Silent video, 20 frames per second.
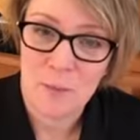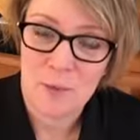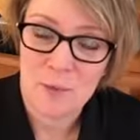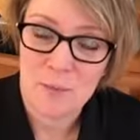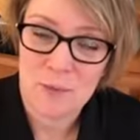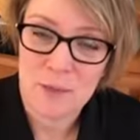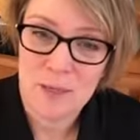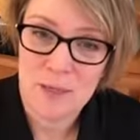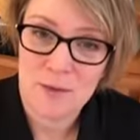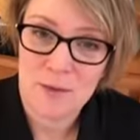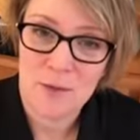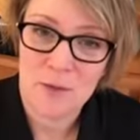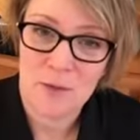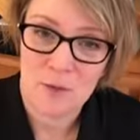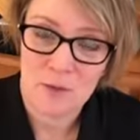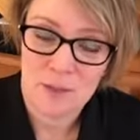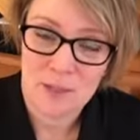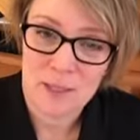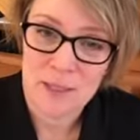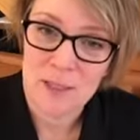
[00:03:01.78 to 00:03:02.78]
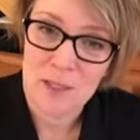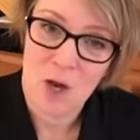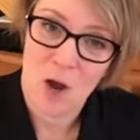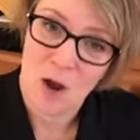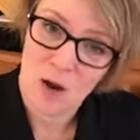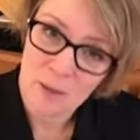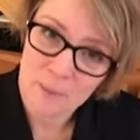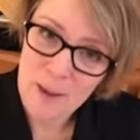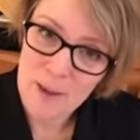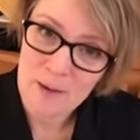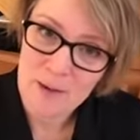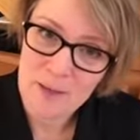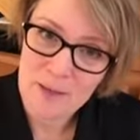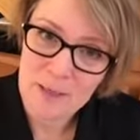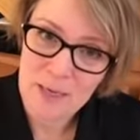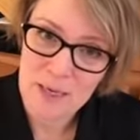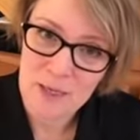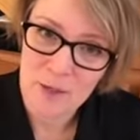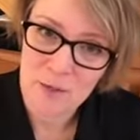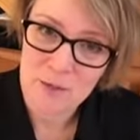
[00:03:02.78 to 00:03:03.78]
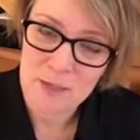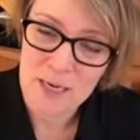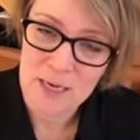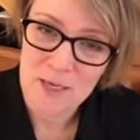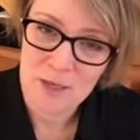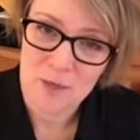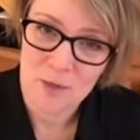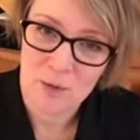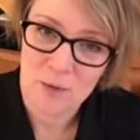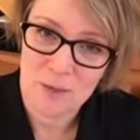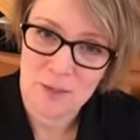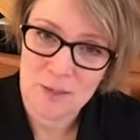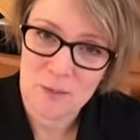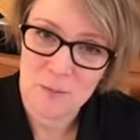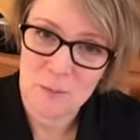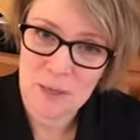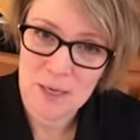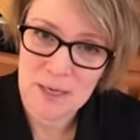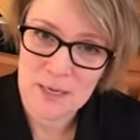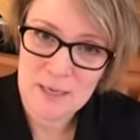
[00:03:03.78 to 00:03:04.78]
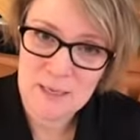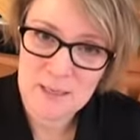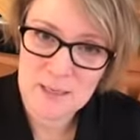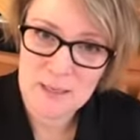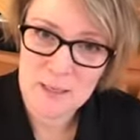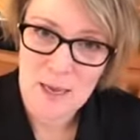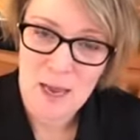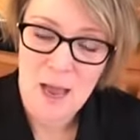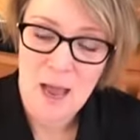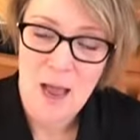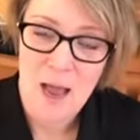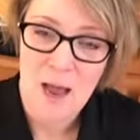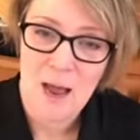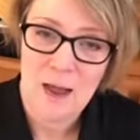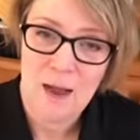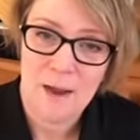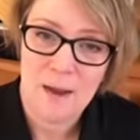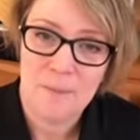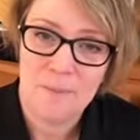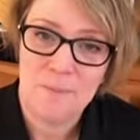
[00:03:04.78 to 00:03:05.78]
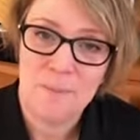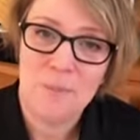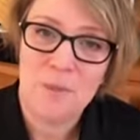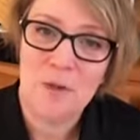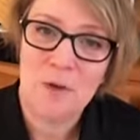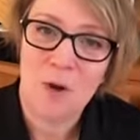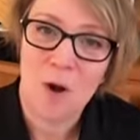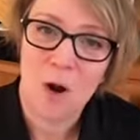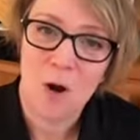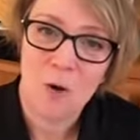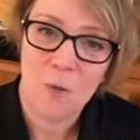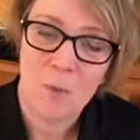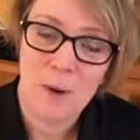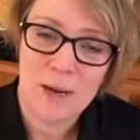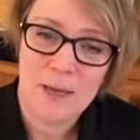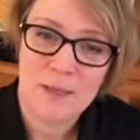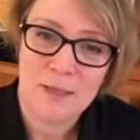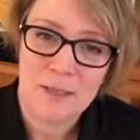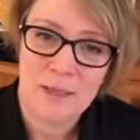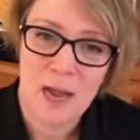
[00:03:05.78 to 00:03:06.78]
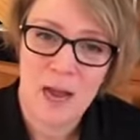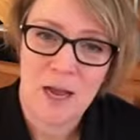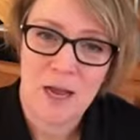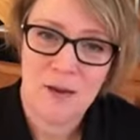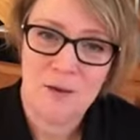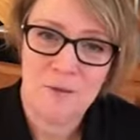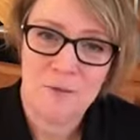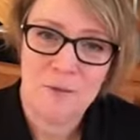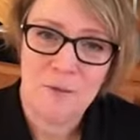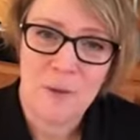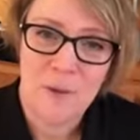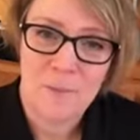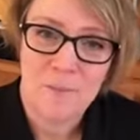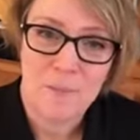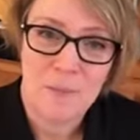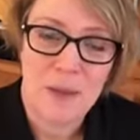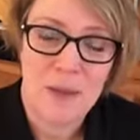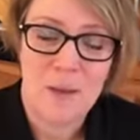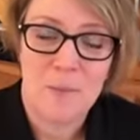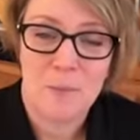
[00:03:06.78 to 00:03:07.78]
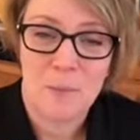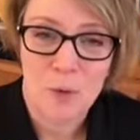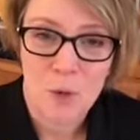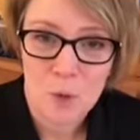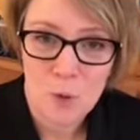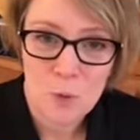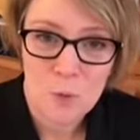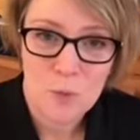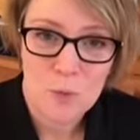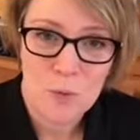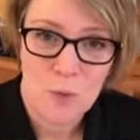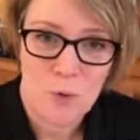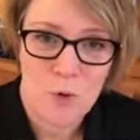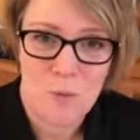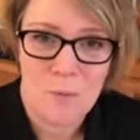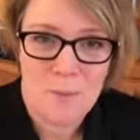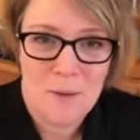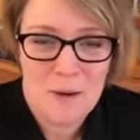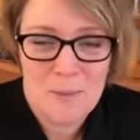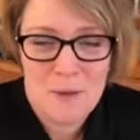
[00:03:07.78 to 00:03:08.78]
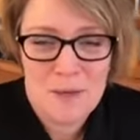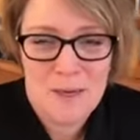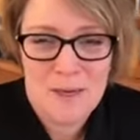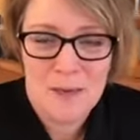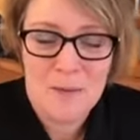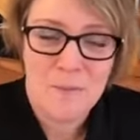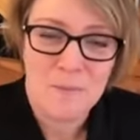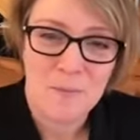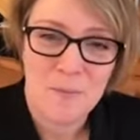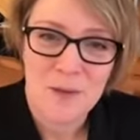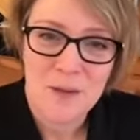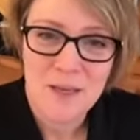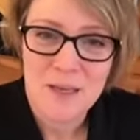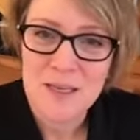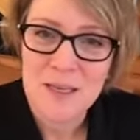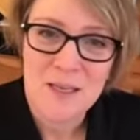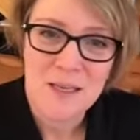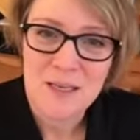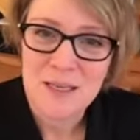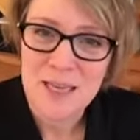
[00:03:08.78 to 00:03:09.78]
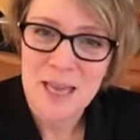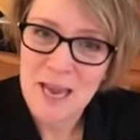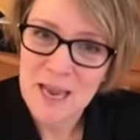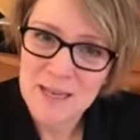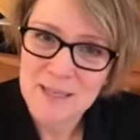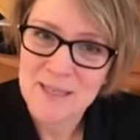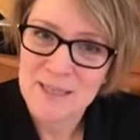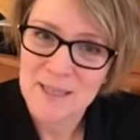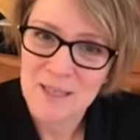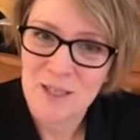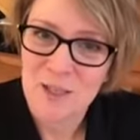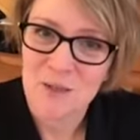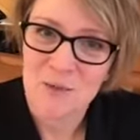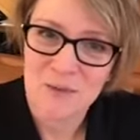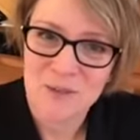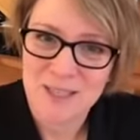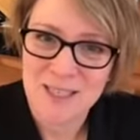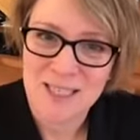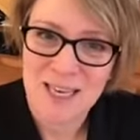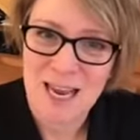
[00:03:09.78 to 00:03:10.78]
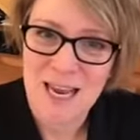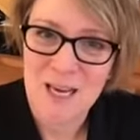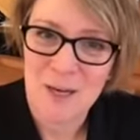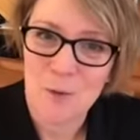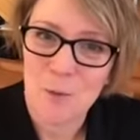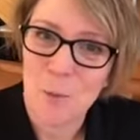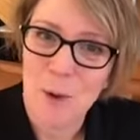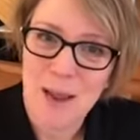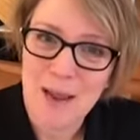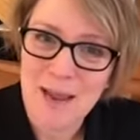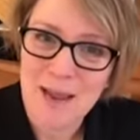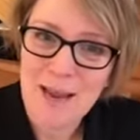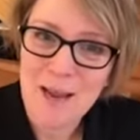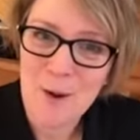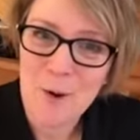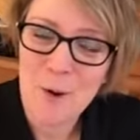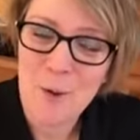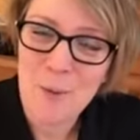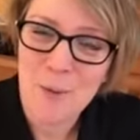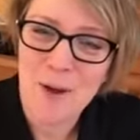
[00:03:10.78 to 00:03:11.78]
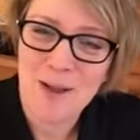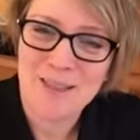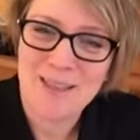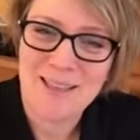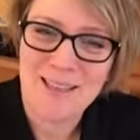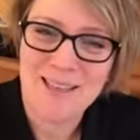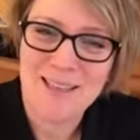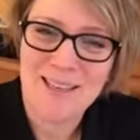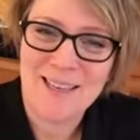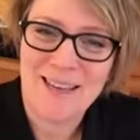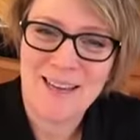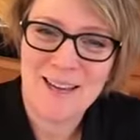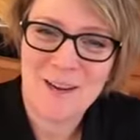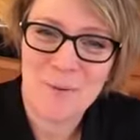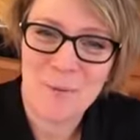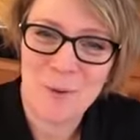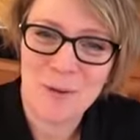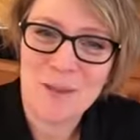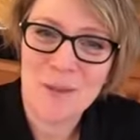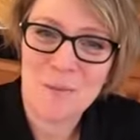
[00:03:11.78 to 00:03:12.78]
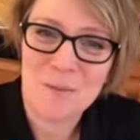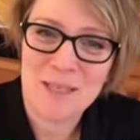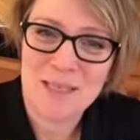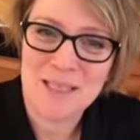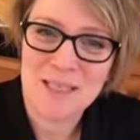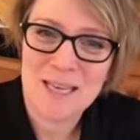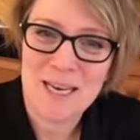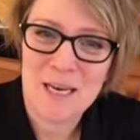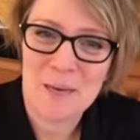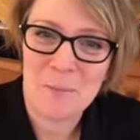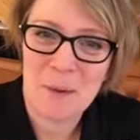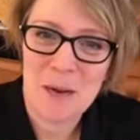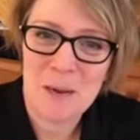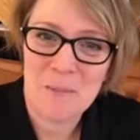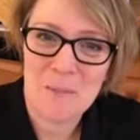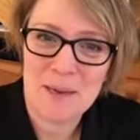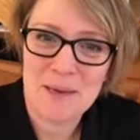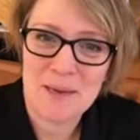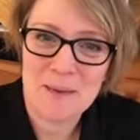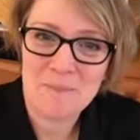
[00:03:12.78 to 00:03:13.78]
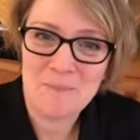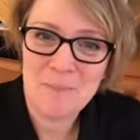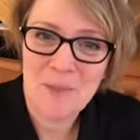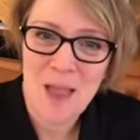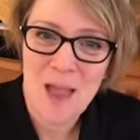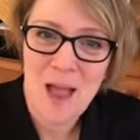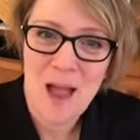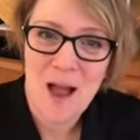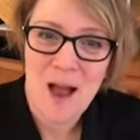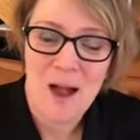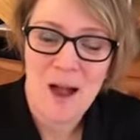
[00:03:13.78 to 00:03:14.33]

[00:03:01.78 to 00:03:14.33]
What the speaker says: would be certainly to talk about it in your data journalism piece. There are ways to kind of impute or maybe guess in a sophisticated way what the missing data might mean.